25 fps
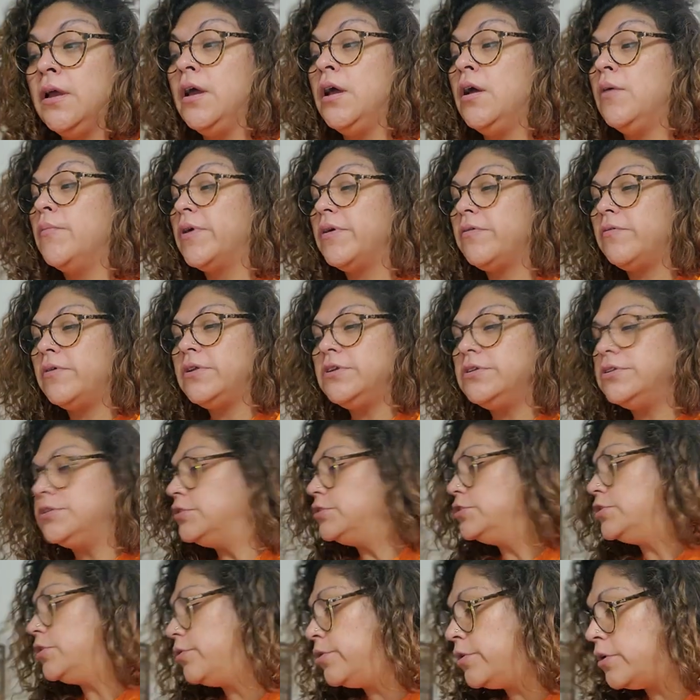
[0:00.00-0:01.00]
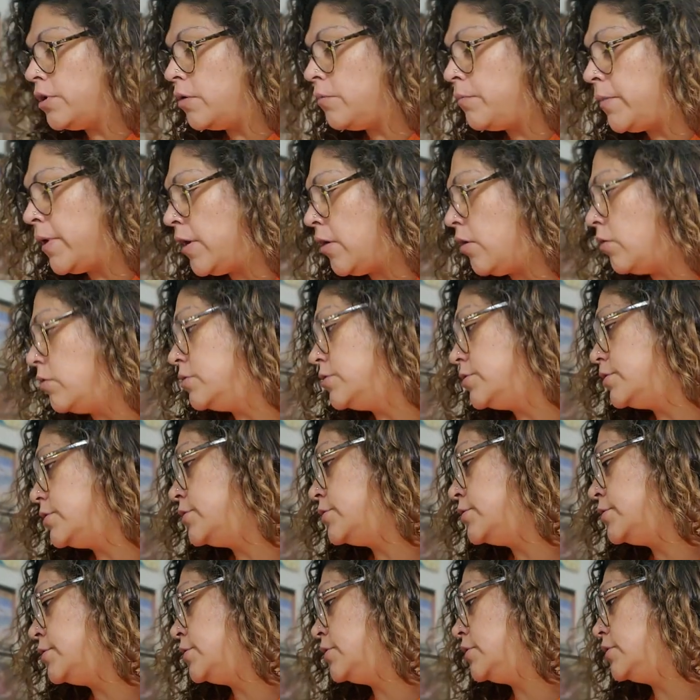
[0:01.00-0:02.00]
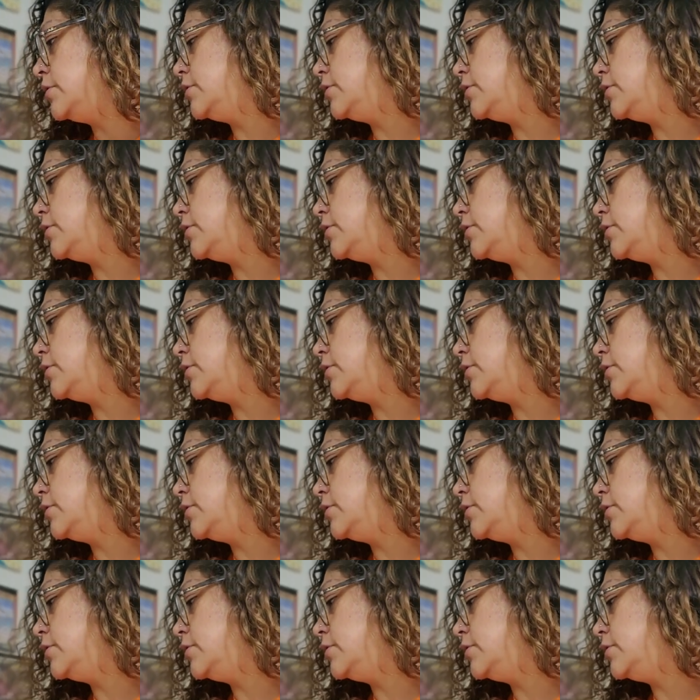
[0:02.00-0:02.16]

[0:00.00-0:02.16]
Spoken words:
But I wanted to show you all my altars.